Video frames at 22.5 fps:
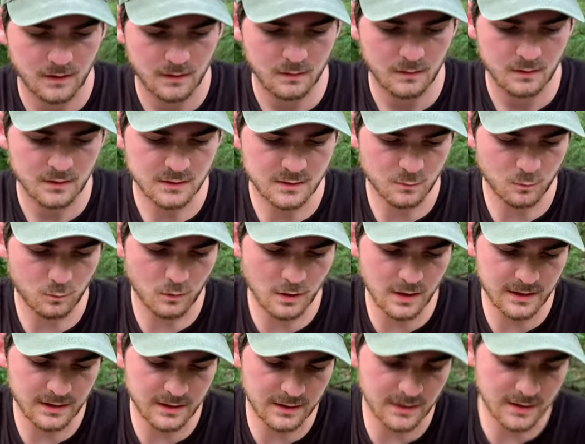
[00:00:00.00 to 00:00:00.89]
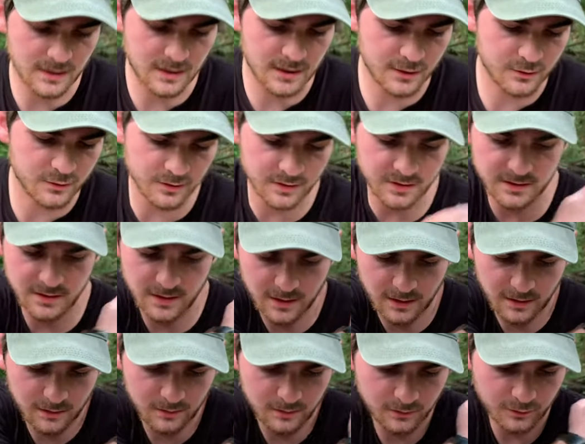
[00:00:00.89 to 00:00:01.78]
Because what an
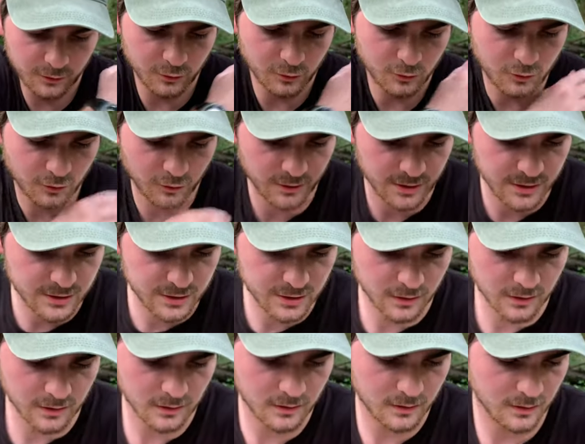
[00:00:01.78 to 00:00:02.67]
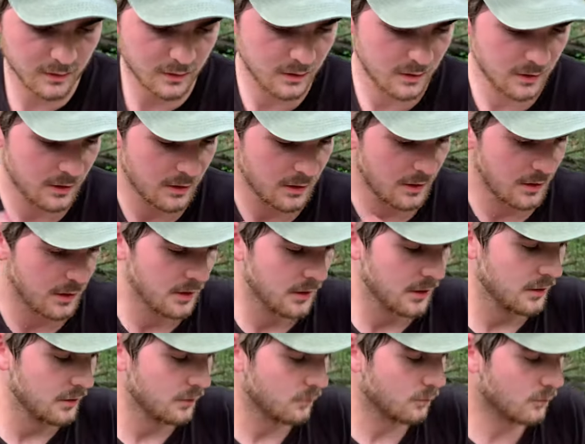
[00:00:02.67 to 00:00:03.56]
interesting little creature.
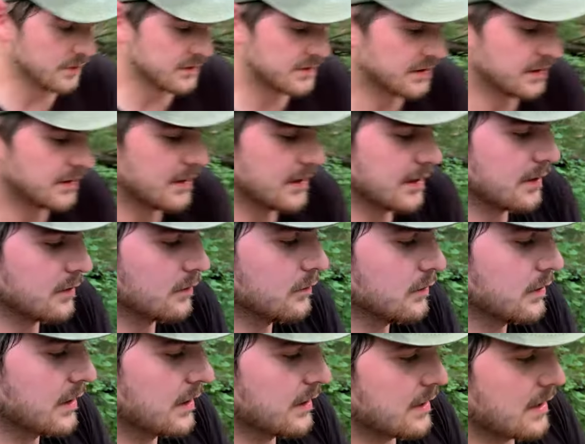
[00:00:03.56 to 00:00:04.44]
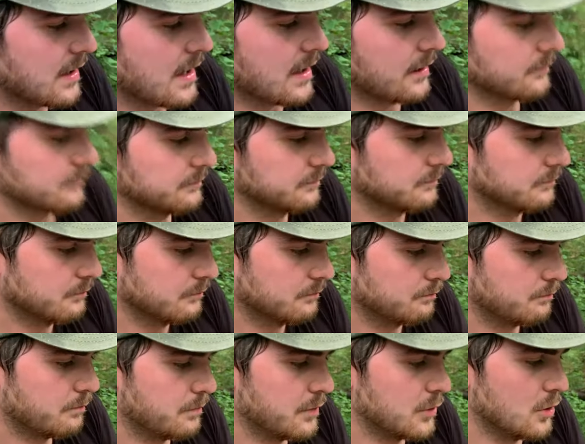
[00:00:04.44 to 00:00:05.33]
Once again, look at that.
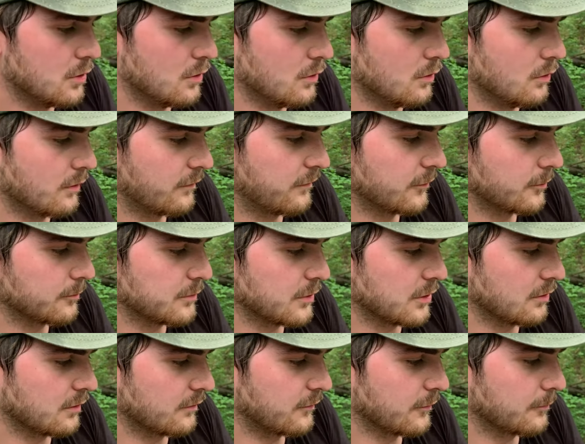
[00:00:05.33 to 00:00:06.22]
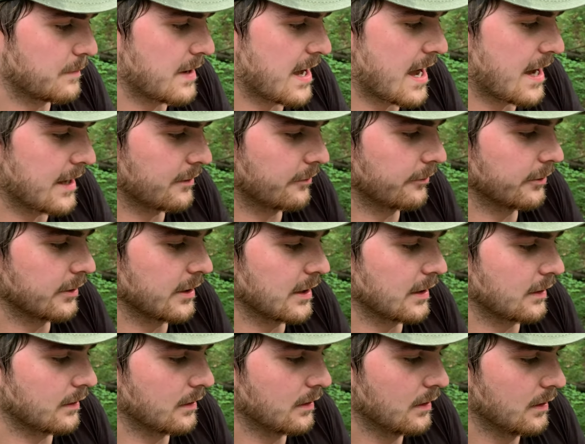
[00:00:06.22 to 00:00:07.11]
Beautiful, beautiful
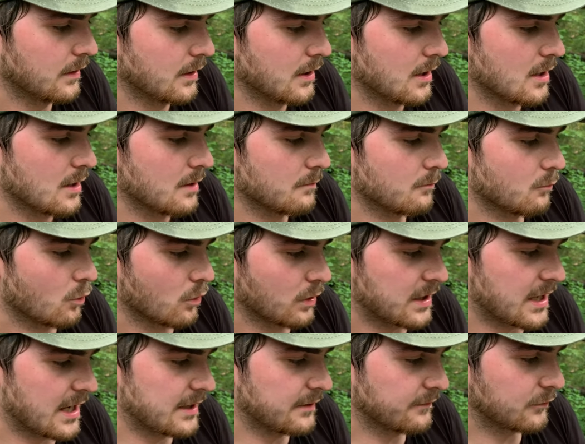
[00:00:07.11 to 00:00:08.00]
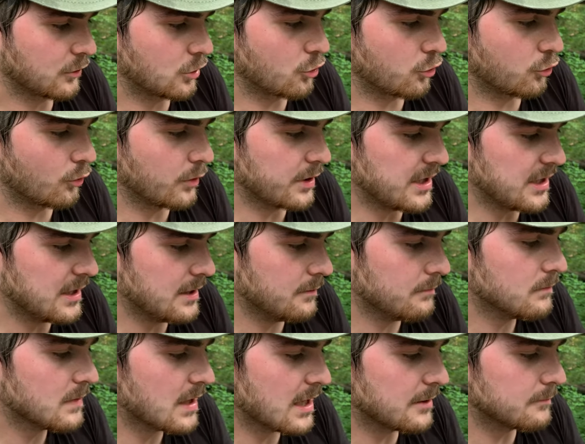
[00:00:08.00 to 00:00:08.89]
patterning. More kind of
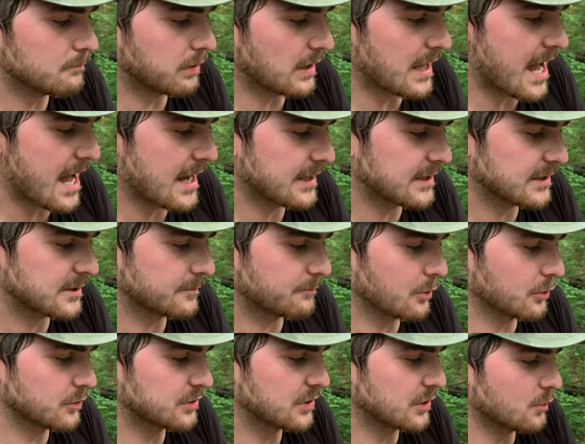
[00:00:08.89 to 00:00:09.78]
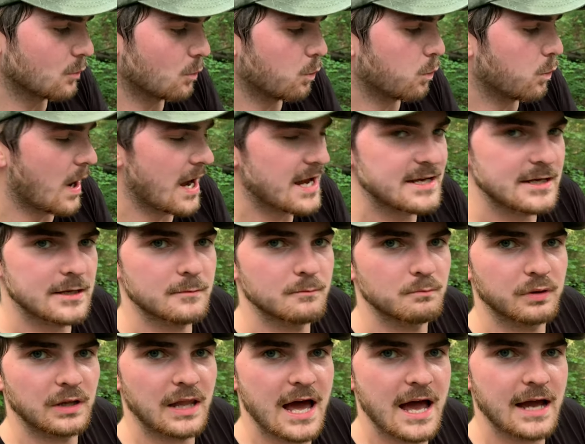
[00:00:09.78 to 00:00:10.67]
cream and black as opposed to the white and
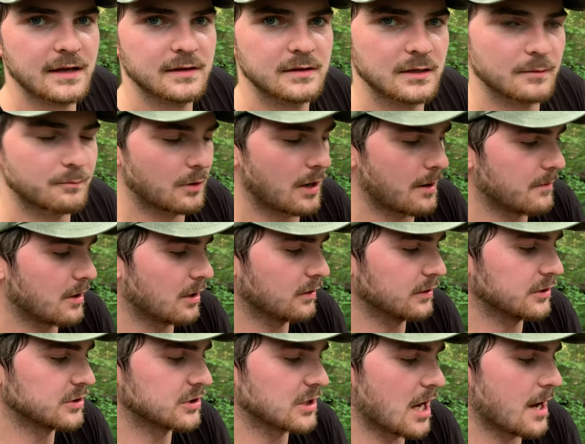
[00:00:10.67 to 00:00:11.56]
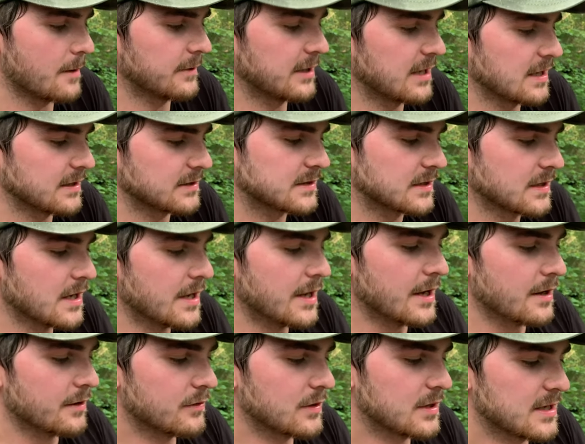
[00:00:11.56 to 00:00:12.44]
black that primarily dominates
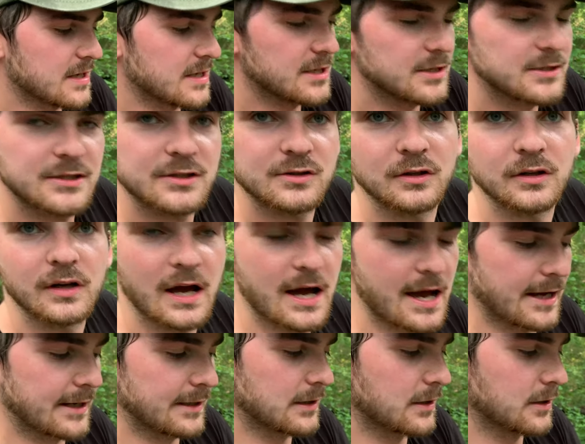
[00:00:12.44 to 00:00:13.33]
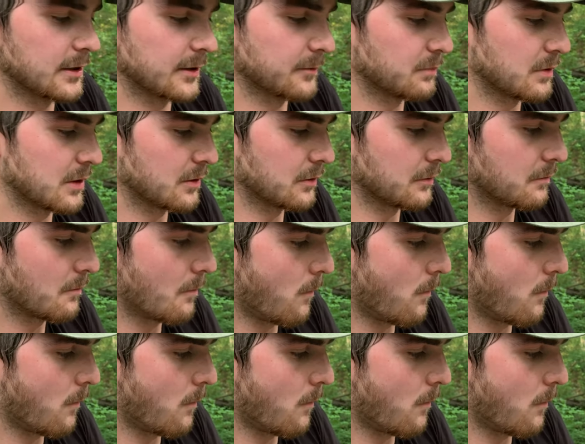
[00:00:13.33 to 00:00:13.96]
the eastern-eyed click beetle.